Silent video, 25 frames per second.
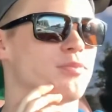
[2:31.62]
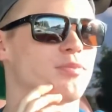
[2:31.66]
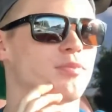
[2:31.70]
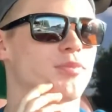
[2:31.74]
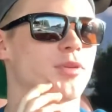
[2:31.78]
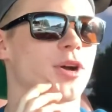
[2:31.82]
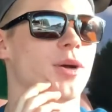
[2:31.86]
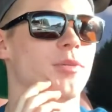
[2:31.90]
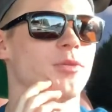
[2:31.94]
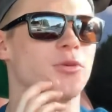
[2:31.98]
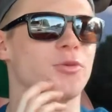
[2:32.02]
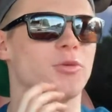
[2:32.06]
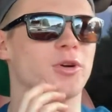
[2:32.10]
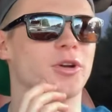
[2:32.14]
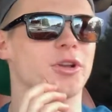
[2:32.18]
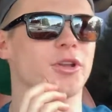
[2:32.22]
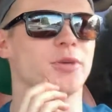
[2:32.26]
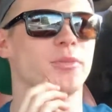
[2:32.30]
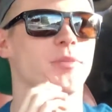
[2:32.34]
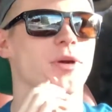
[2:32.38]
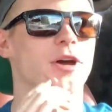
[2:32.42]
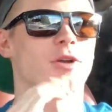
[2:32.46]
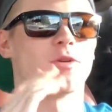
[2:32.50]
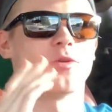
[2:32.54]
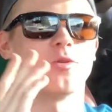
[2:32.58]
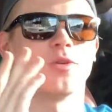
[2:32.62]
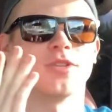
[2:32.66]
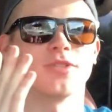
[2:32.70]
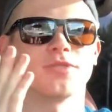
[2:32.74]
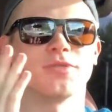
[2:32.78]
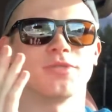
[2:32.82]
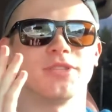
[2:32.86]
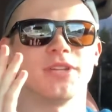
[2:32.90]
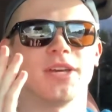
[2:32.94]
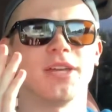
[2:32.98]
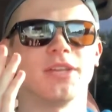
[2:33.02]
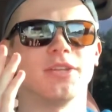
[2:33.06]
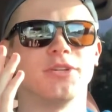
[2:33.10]
probably one of the better ones
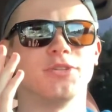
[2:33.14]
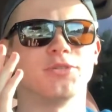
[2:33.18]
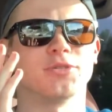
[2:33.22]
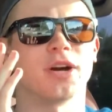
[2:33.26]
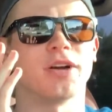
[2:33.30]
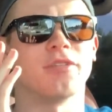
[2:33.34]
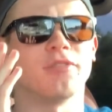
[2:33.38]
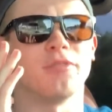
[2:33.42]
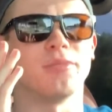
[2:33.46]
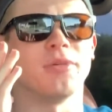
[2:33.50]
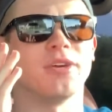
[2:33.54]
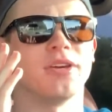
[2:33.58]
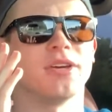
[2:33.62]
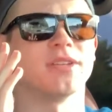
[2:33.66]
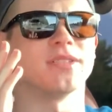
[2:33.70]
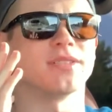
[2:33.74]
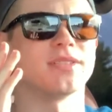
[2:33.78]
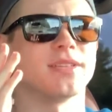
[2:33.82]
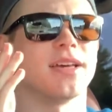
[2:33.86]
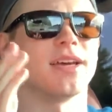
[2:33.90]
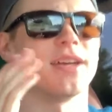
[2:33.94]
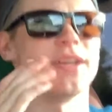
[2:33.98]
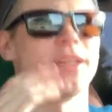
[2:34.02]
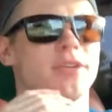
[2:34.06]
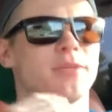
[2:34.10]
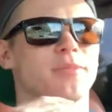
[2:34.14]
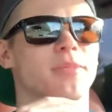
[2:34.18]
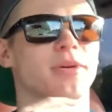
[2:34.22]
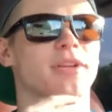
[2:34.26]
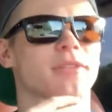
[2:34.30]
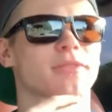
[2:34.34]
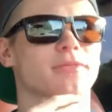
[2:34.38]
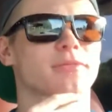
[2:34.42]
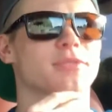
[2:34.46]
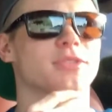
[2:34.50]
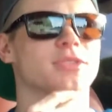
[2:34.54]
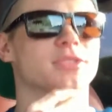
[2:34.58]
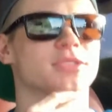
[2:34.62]
for daily driving because of that
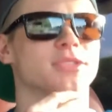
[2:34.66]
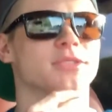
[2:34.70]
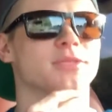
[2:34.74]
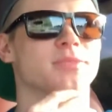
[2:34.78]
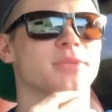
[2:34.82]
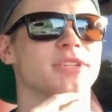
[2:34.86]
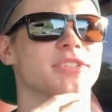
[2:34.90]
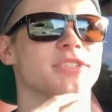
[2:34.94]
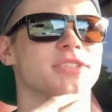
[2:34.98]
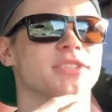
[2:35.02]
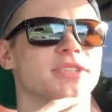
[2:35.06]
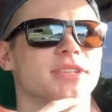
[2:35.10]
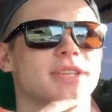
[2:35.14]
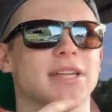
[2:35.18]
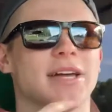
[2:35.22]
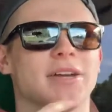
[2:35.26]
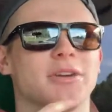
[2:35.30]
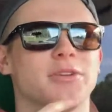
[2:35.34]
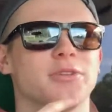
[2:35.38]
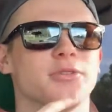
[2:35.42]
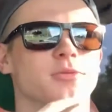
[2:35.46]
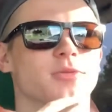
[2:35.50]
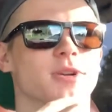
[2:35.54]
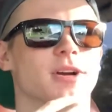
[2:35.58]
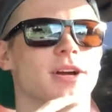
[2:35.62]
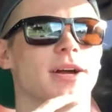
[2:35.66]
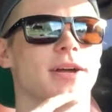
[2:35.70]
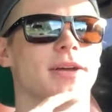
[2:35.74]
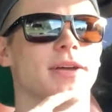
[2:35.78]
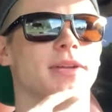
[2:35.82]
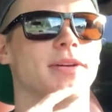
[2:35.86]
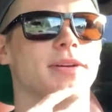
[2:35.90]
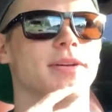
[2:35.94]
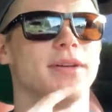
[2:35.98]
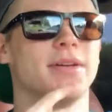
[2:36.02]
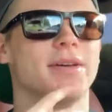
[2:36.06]
independent front suspension and that good ride.